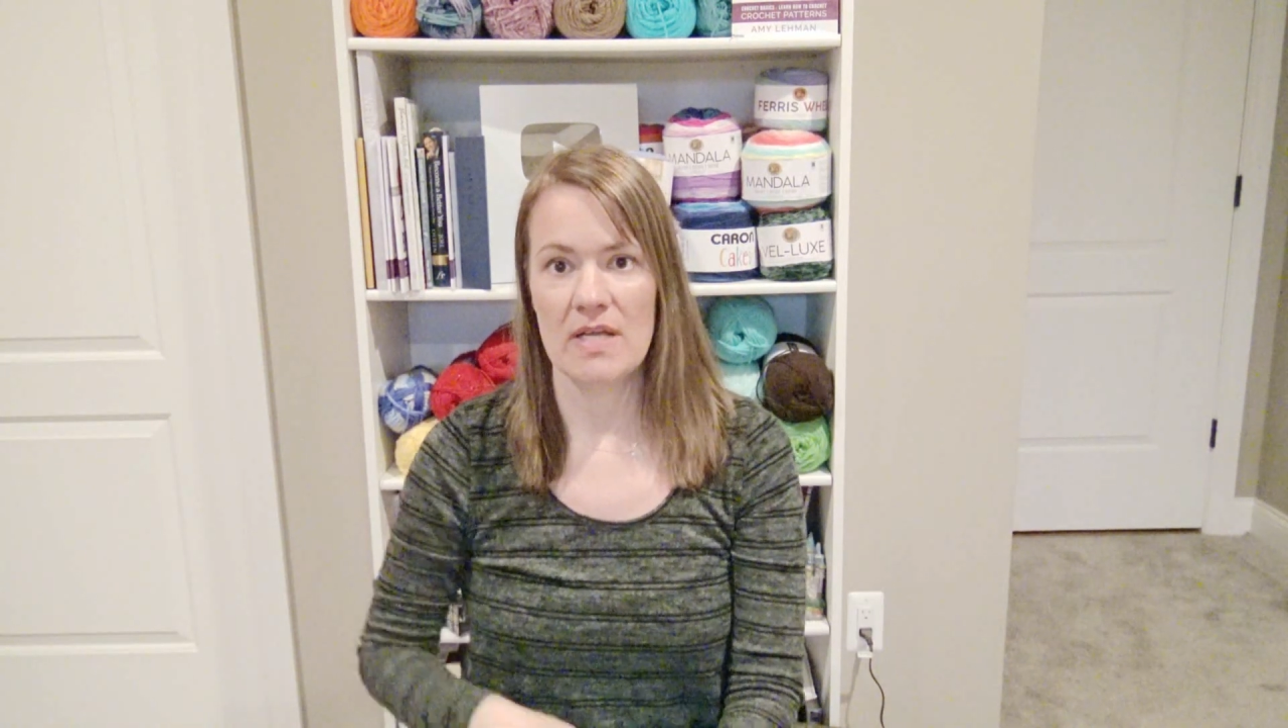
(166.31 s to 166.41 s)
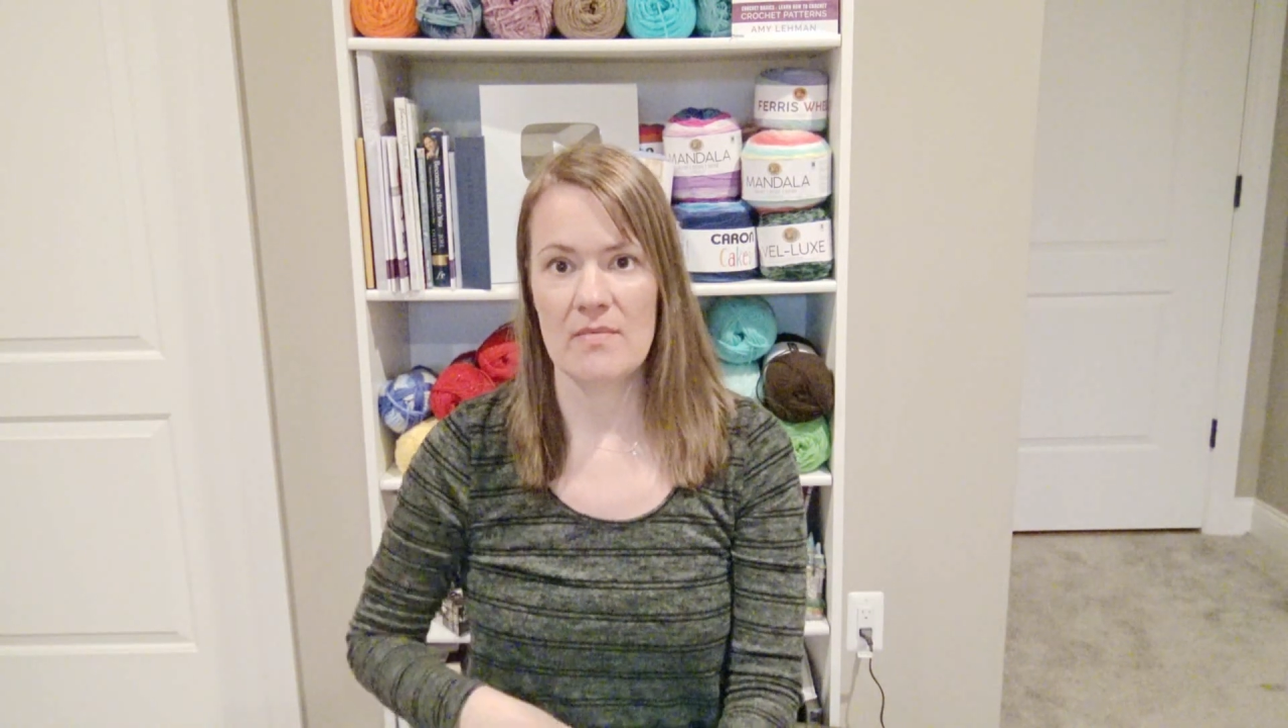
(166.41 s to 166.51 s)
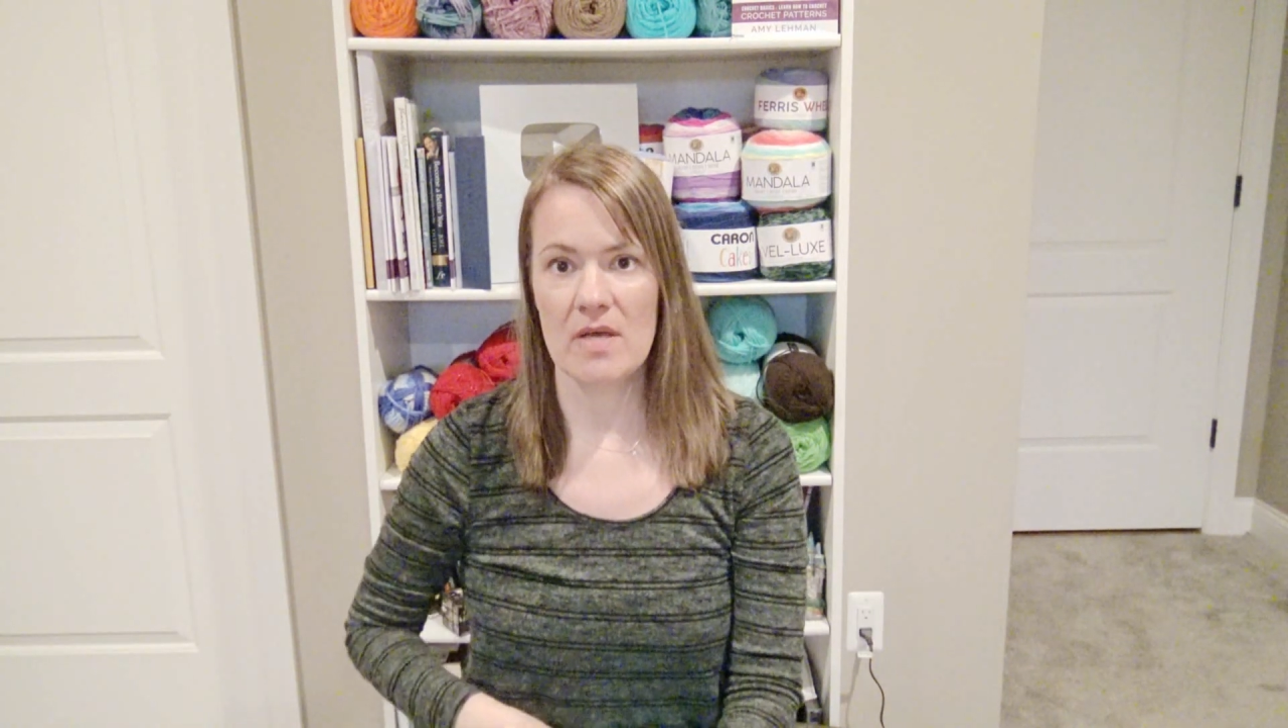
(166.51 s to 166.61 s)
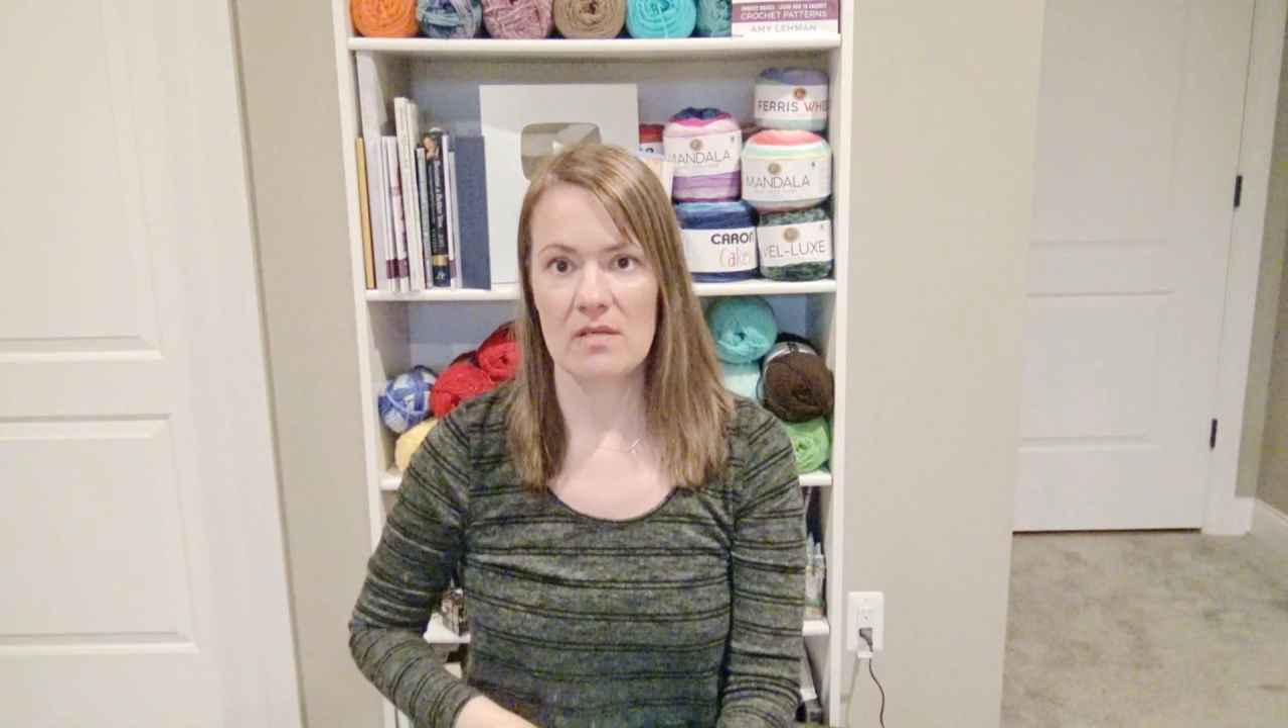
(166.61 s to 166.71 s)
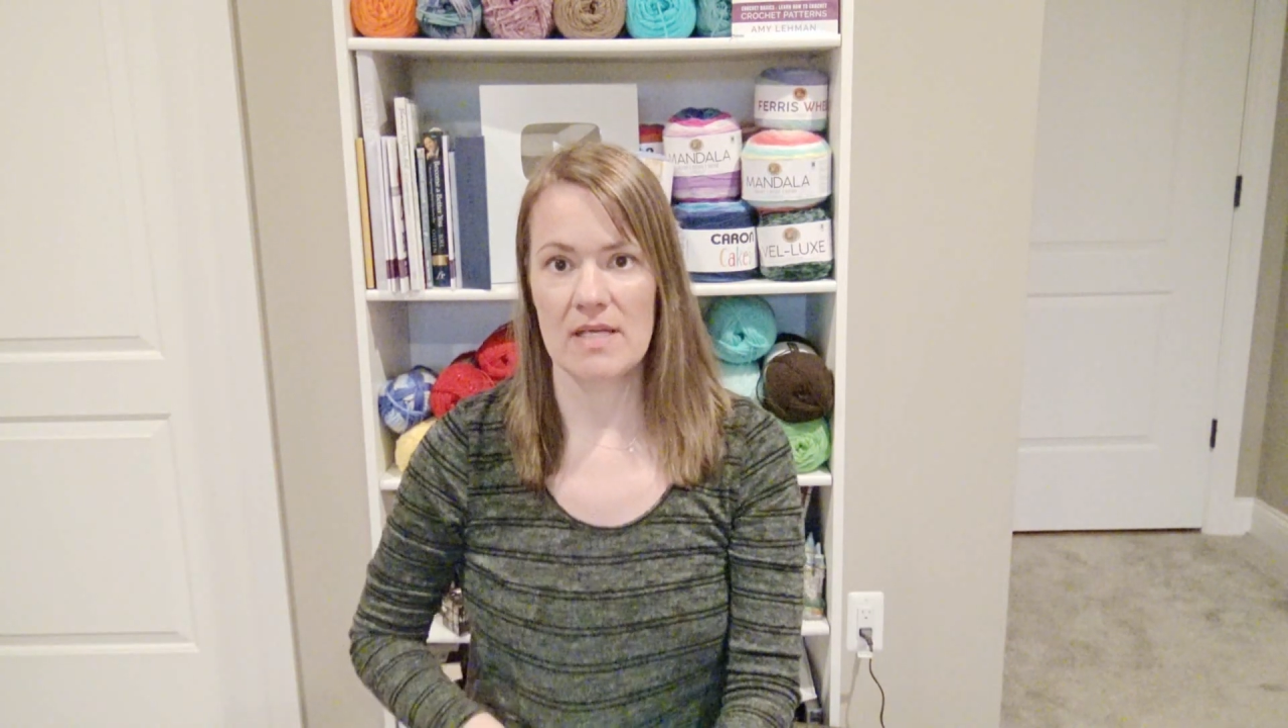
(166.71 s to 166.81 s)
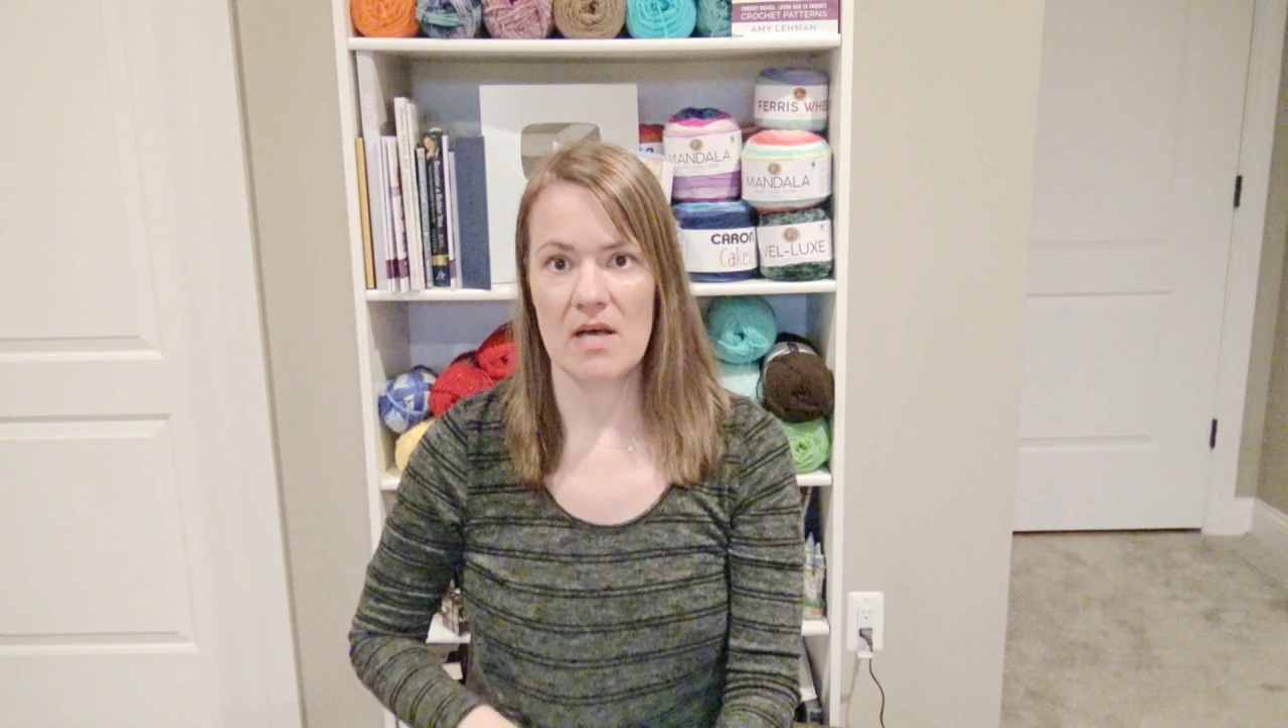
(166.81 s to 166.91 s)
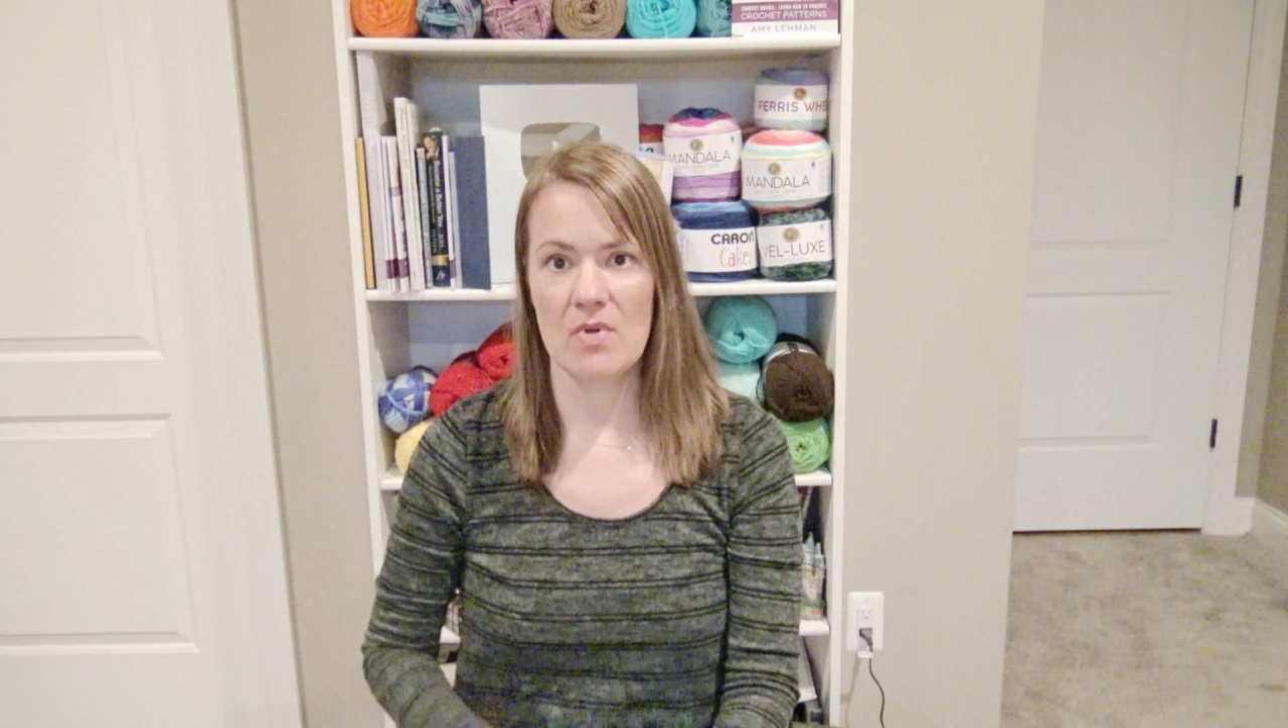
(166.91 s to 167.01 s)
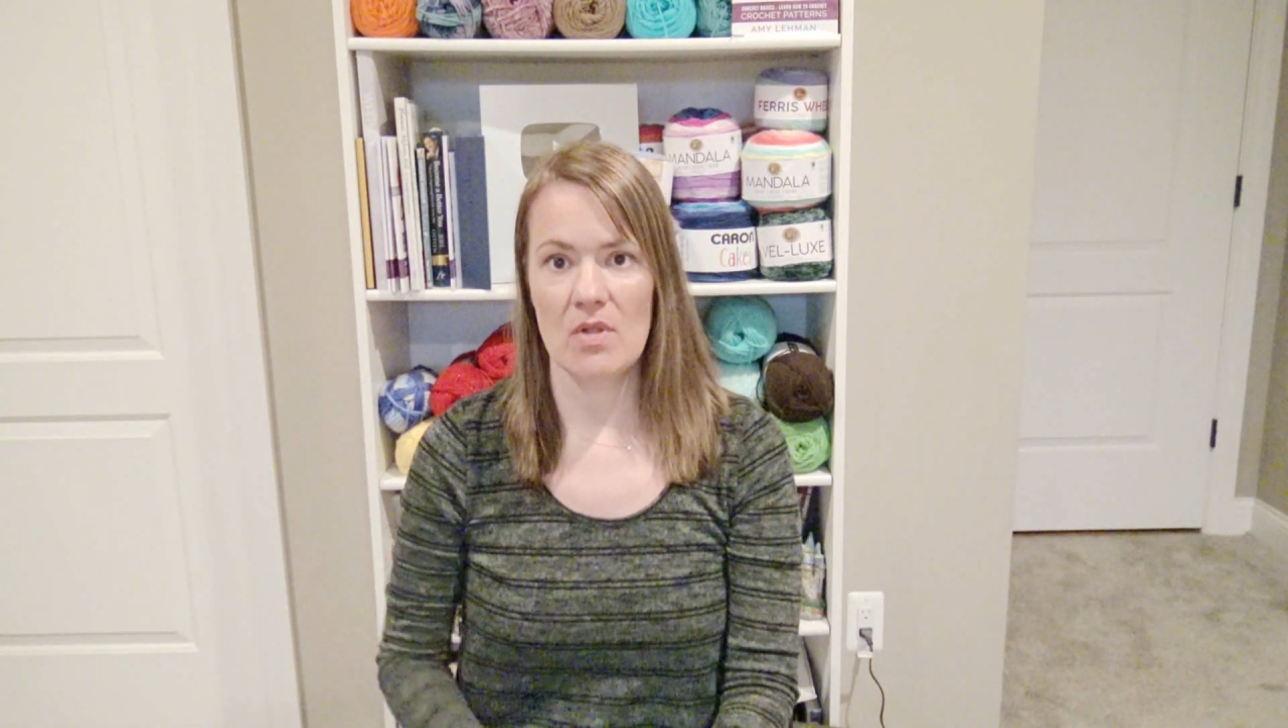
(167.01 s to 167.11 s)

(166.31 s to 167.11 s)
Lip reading: email down